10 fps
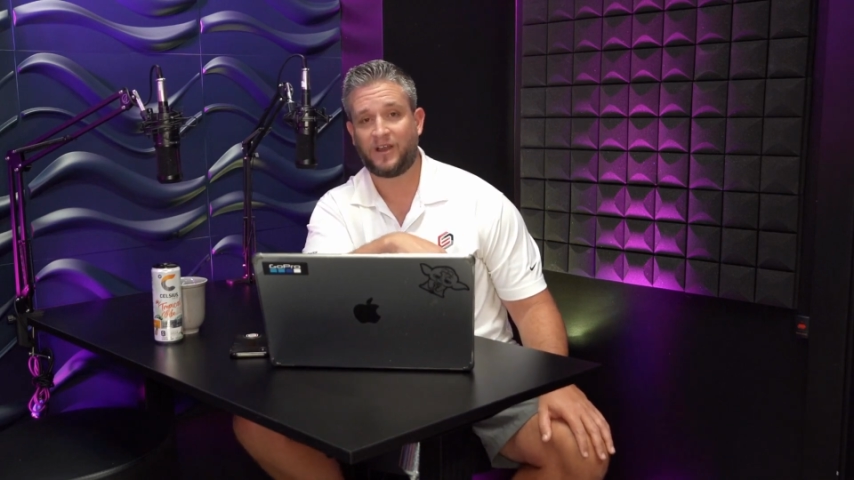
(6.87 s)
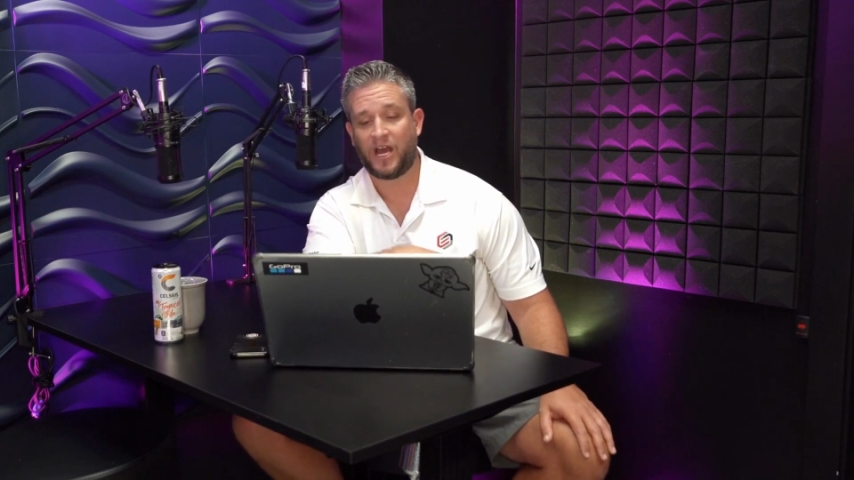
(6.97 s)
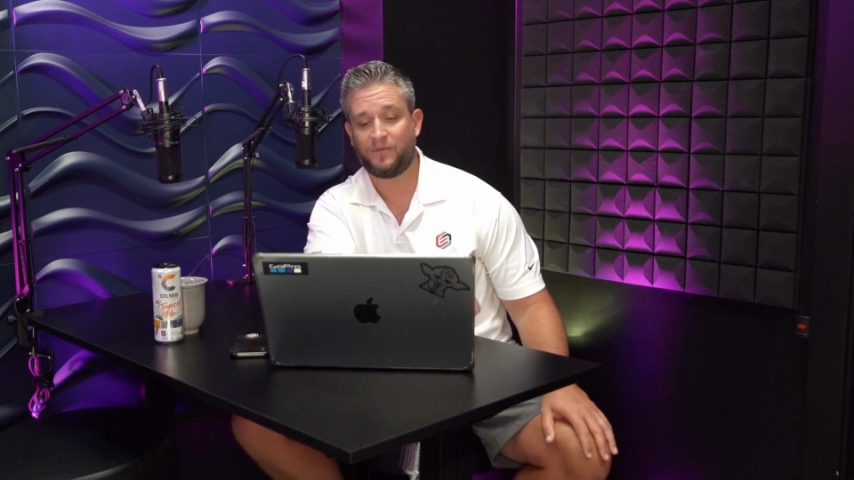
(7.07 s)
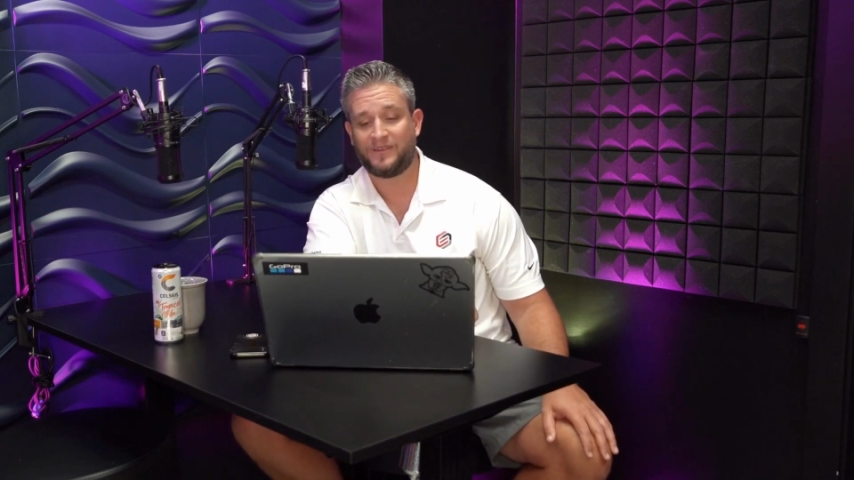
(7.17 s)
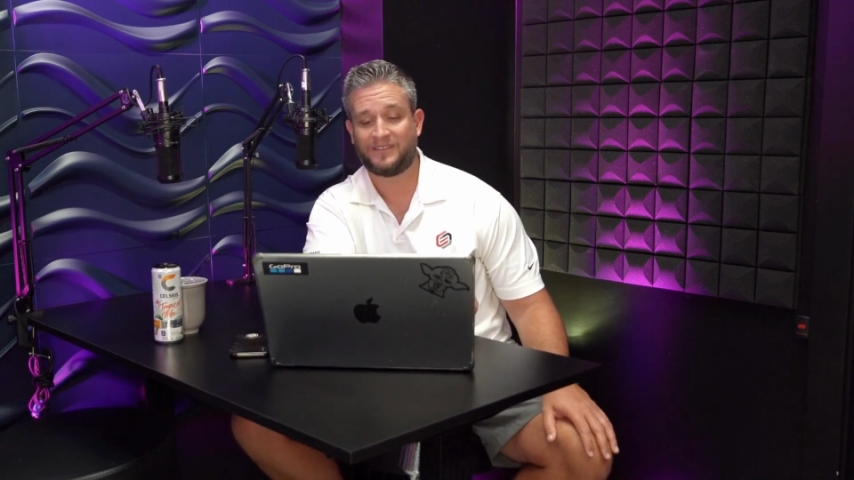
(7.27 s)

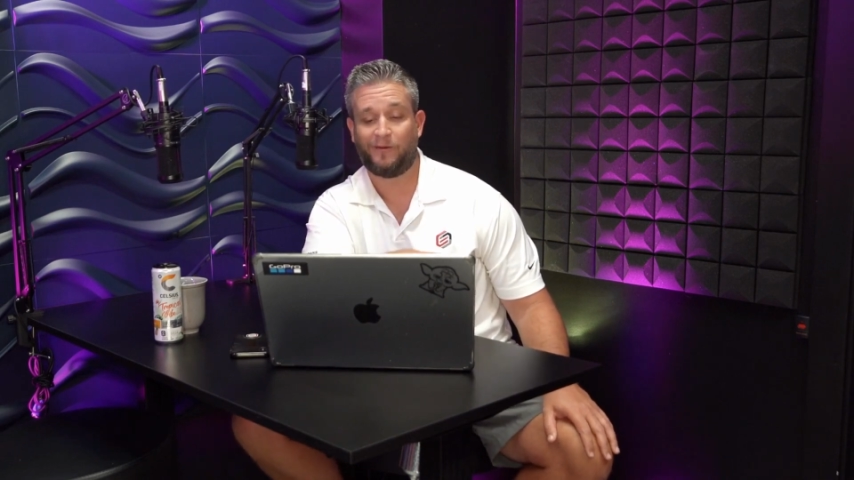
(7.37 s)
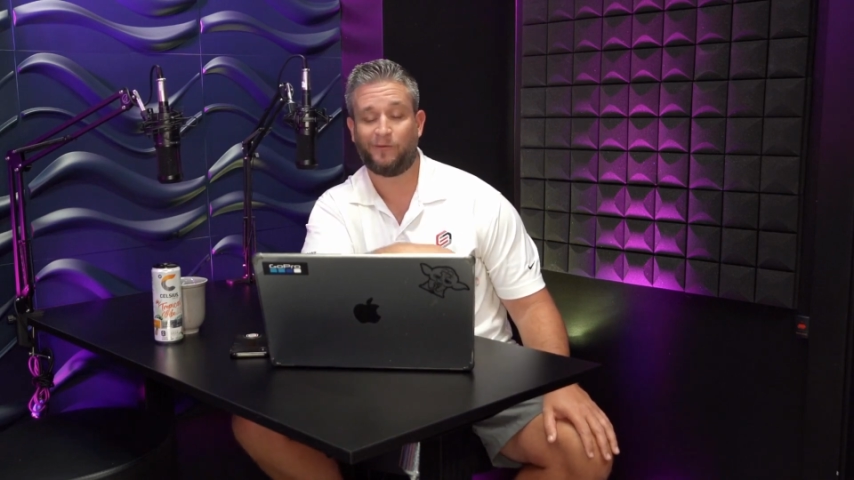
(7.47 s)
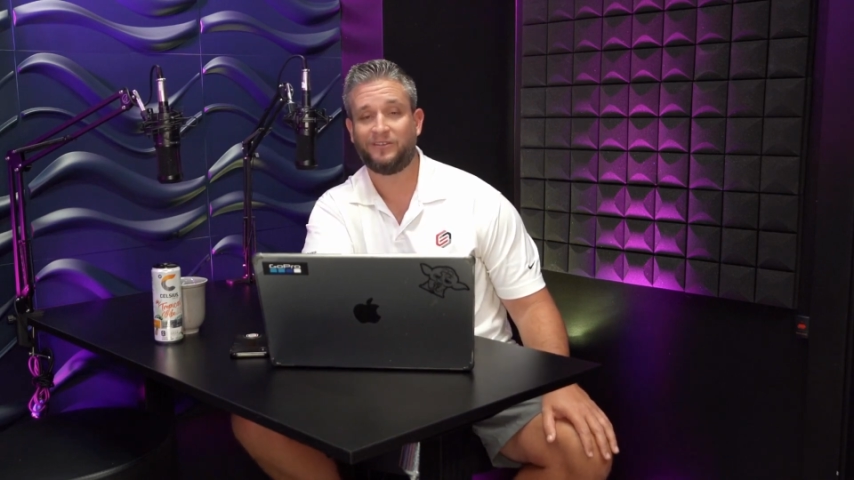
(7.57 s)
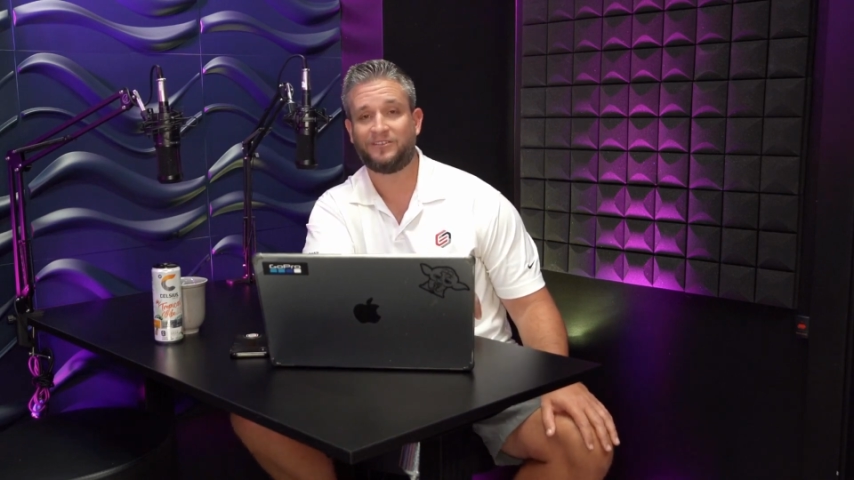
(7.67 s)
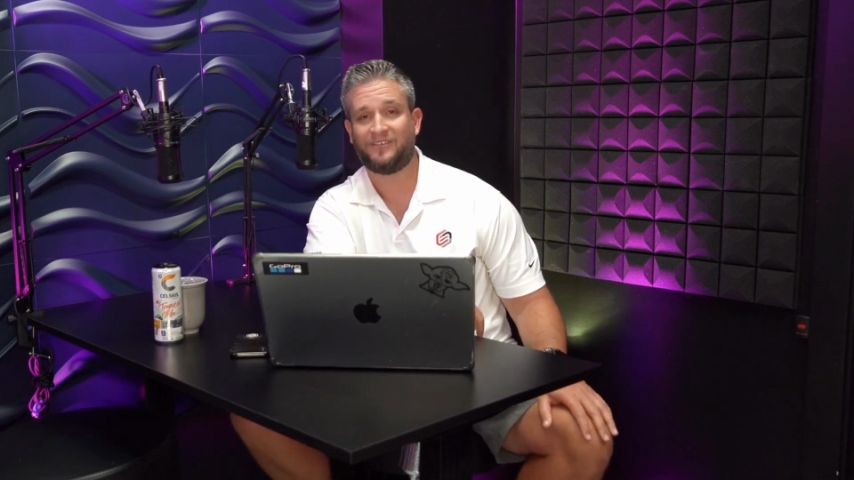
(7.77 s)
economist at
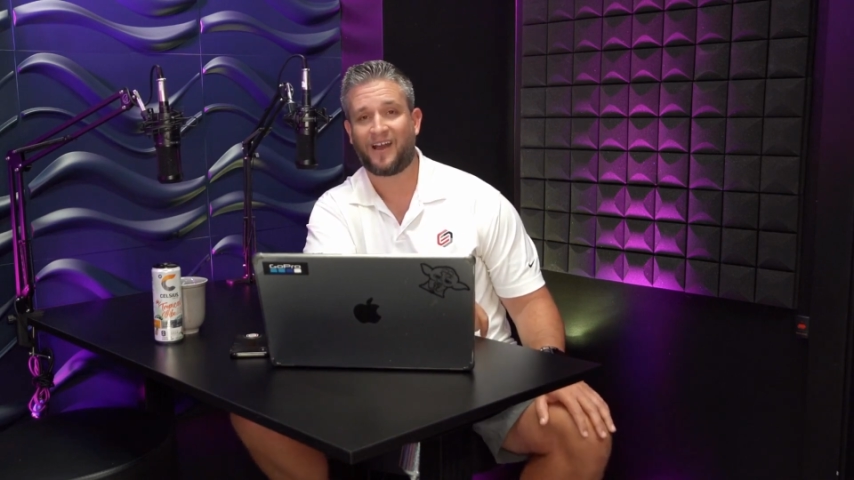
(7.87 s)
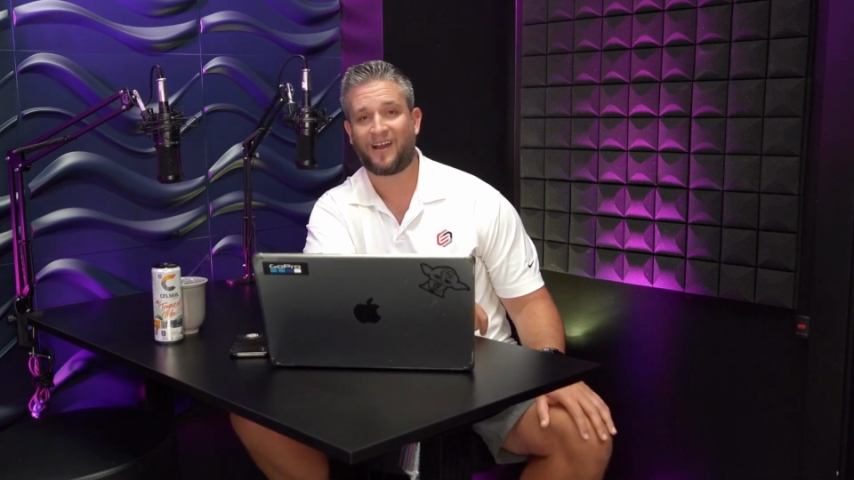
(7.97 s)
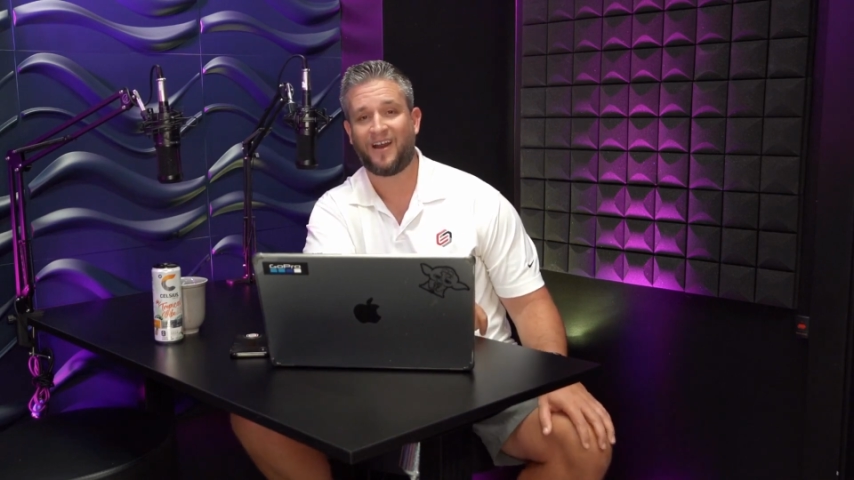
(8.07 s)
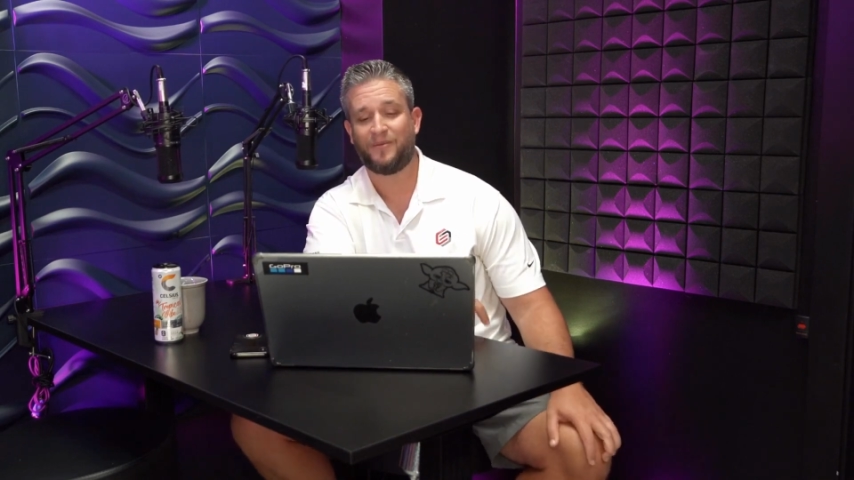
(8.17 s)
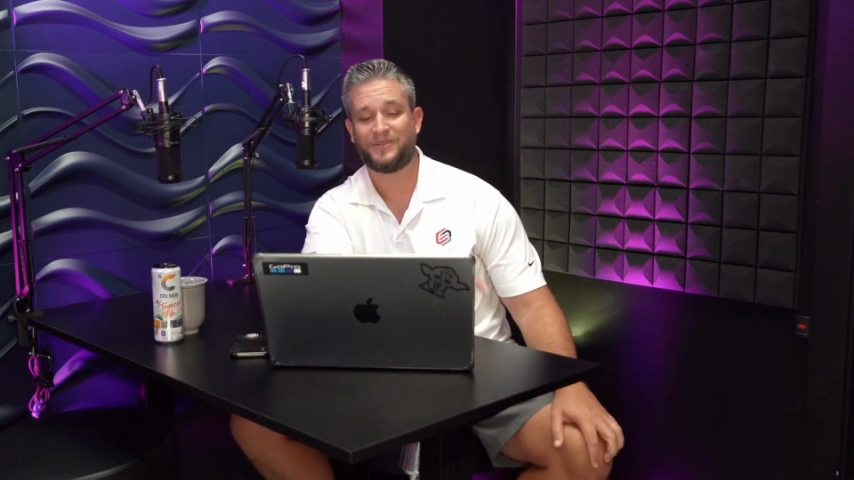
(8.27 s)
Realtor.com,